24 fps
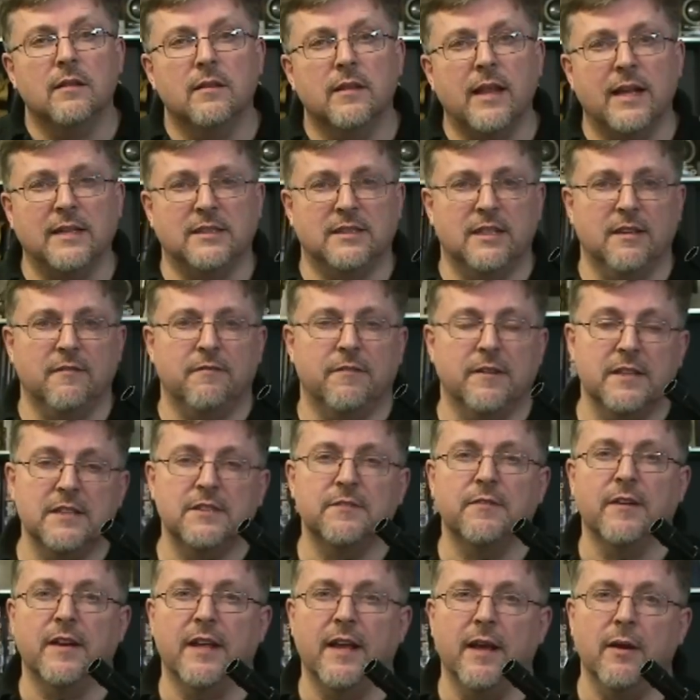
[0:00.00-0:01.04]
That's it for
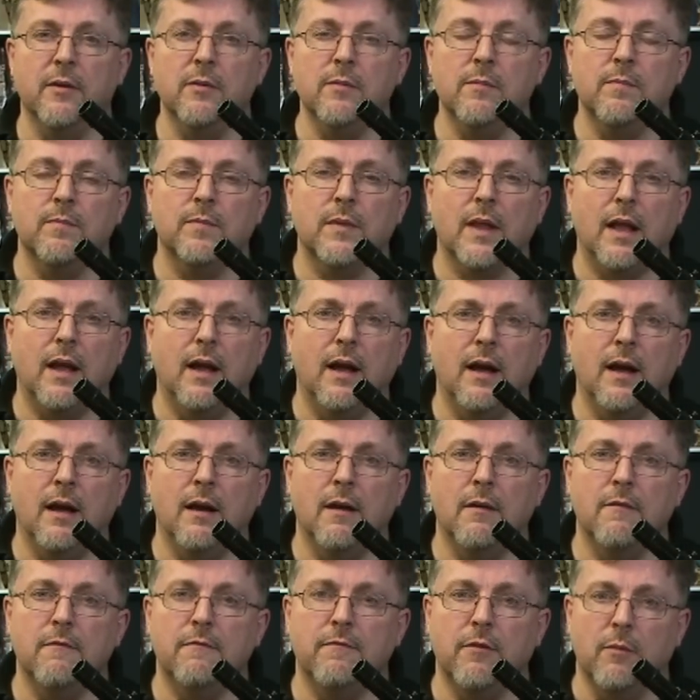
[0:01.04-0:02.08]
this video.
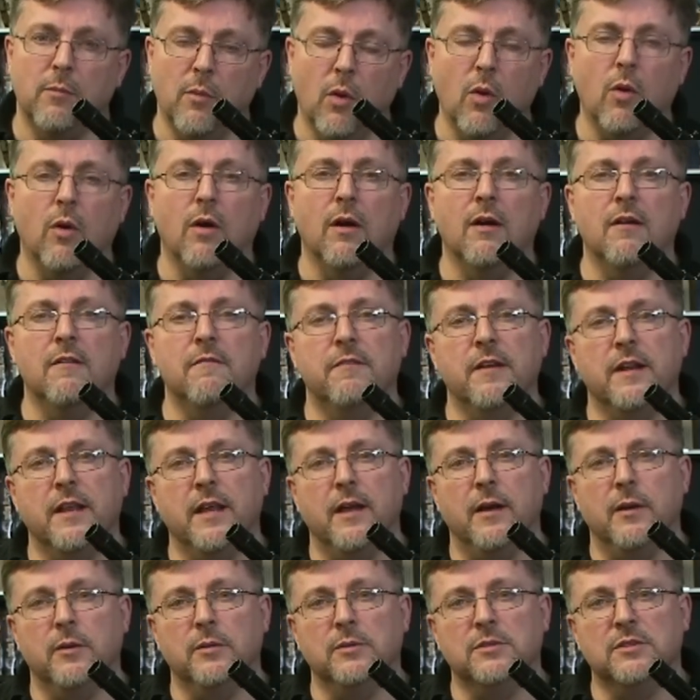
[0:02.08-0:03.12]
Uh, for more
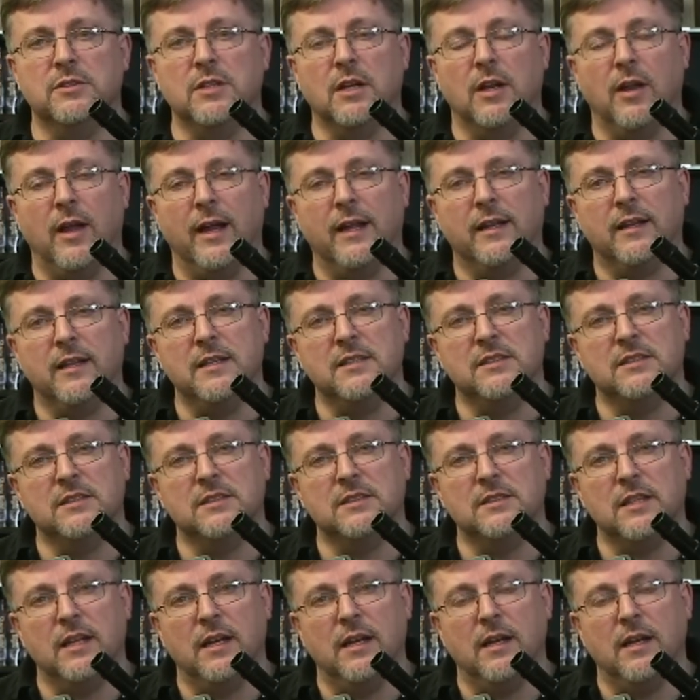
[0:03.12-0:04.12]
videos like this,